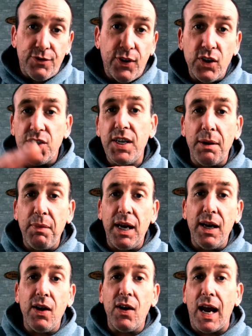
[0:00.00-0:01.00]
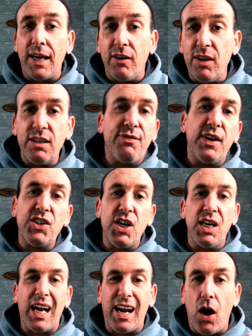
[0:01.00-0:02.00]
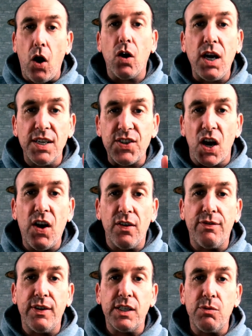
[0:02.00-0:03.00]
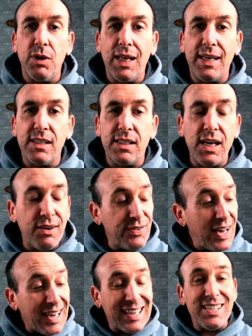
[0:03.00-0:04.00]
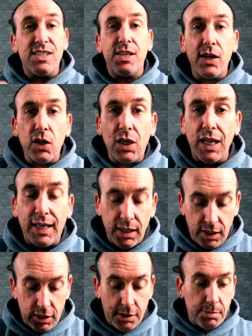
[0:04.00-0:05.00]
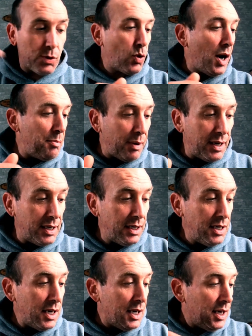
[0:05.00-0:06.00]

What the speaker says: your first time here and you're into fishing and all kinds of other fishing related stuff, consider clicking the subscribe button.